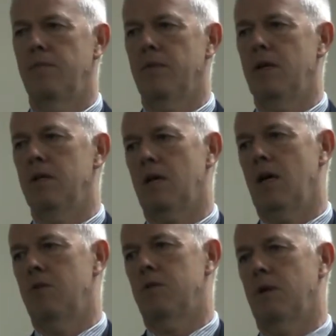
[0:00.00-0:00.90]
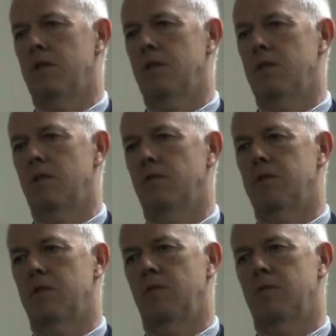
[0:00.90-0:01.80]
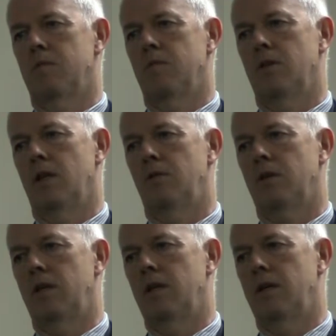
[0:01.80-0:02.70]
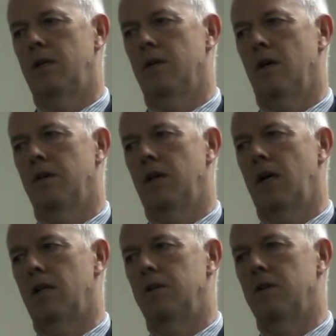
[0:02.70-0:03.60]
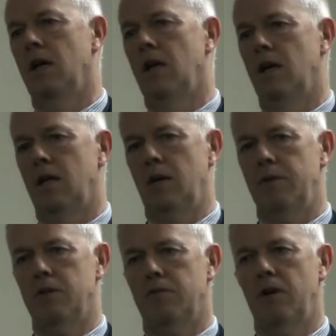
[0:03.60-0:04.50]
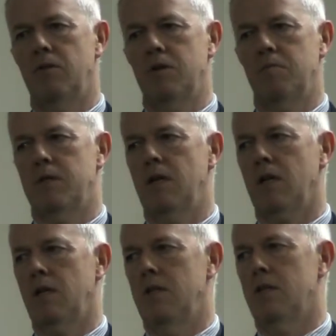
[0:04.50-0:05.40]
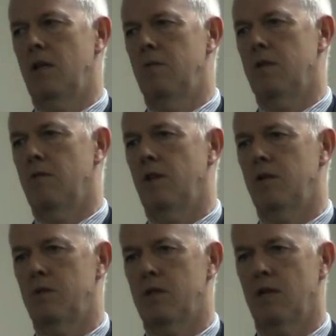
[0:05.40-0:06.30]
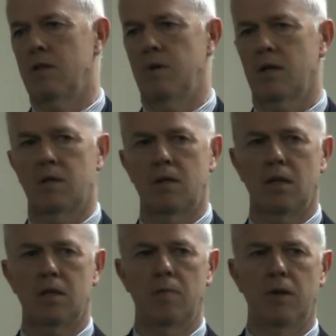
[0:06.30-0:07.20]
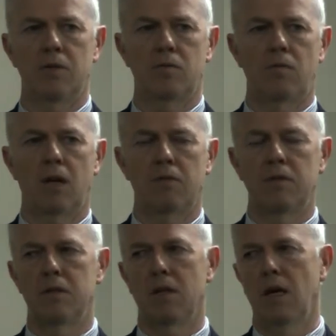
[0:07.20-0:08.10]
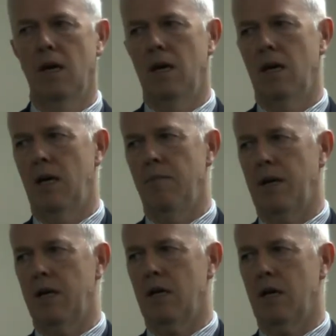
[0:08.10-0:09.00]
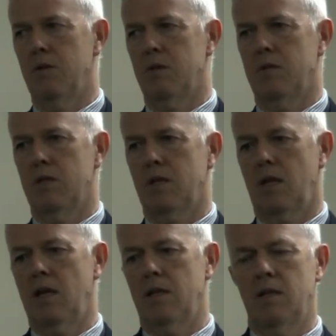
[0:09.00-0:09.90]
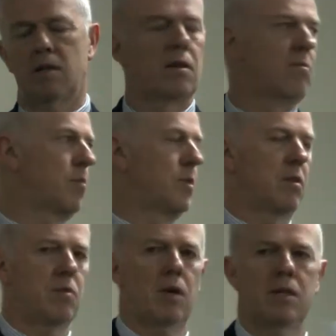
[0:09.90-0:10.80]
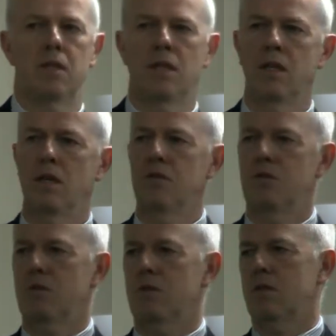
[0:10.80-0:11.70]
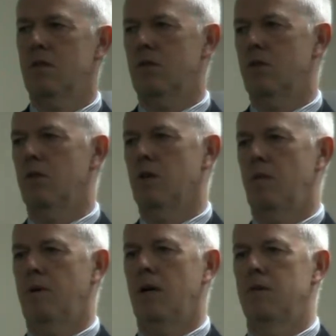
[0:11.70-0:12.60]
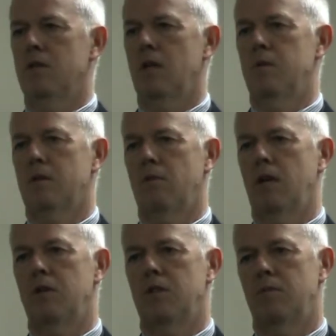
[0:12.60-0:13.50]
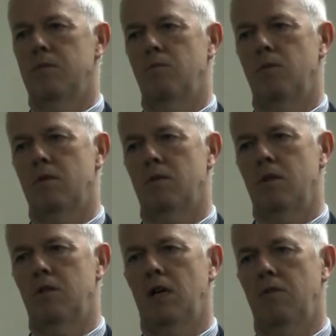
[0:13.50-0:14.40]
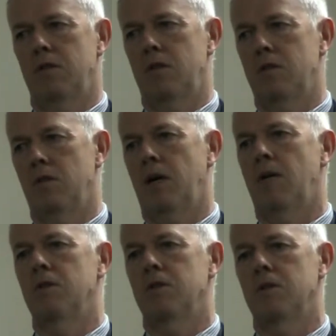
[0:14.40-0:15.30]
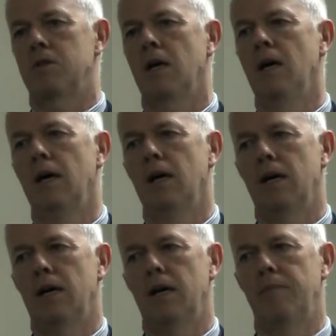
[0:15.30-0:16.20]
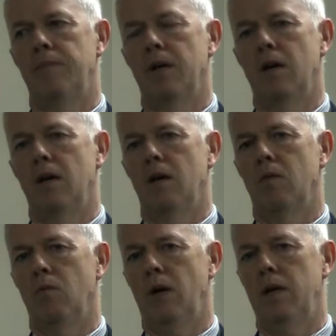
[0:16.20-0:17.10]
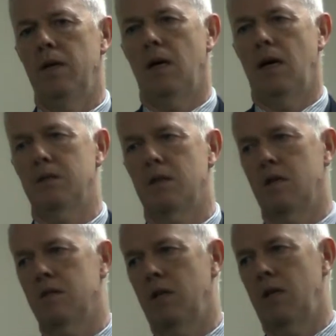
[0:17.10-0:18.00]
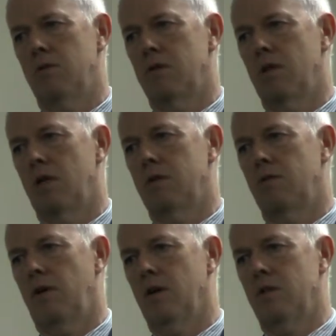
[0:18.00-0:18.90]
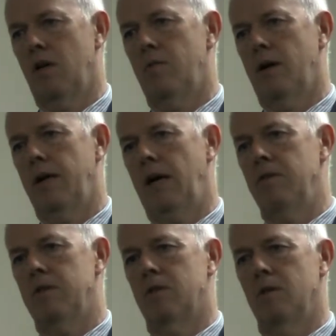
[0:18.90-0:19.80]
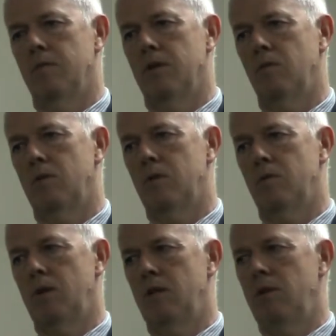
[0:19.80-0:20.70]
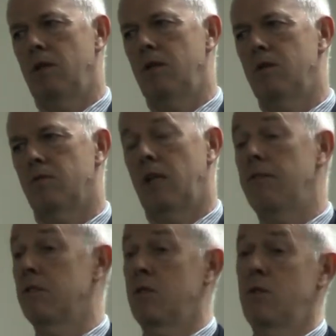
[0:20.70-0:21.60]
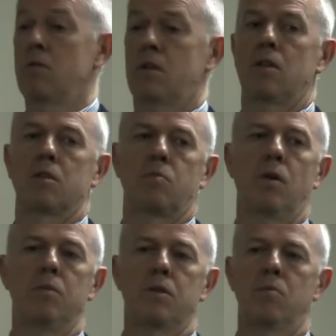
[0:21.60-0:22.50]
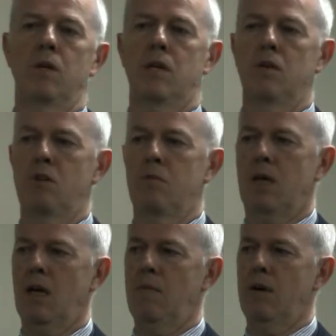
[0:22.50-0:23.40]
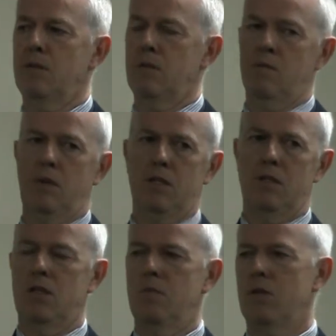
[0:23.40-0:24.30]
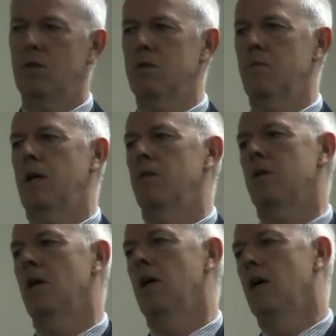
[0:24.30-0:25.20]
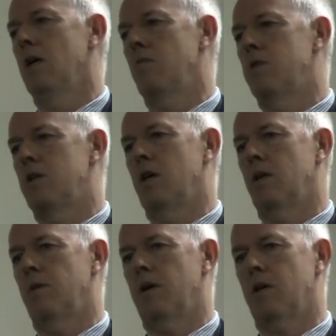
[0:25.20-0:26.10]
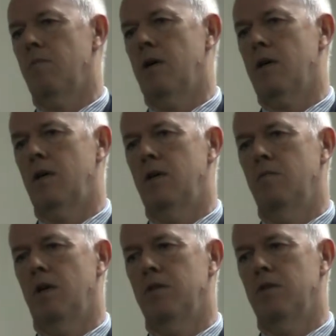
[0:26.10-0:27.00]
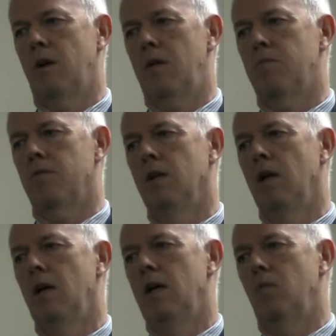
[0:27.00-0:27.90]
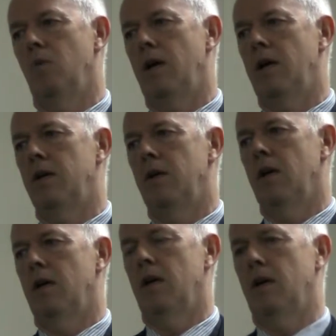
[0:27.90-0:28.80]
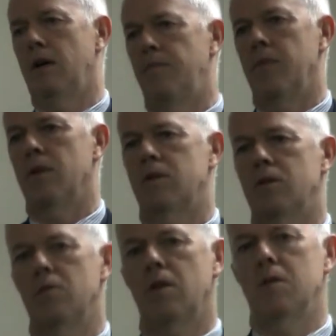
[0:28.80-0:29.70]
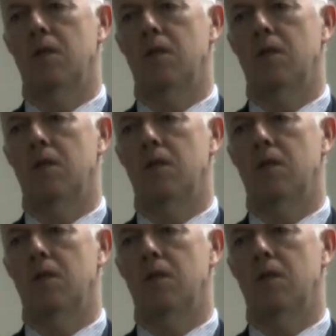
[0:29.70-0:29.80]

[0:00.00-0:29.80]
is how to actually deliver services more locally on the island. Let me just focus particularly in terms of the voluntary sector bit, because I think that's the most relevant. And it goes, there's a slide that Rob showed quite early on, just talking about in terms of the relationship with the charities and the parishes. When I started here at the start of October, I inherited something which was really, really useful. I inherited 2 things. One was a working group that came out of the meeting Jim talked about with Charlie Parker back in March or April, when 2 things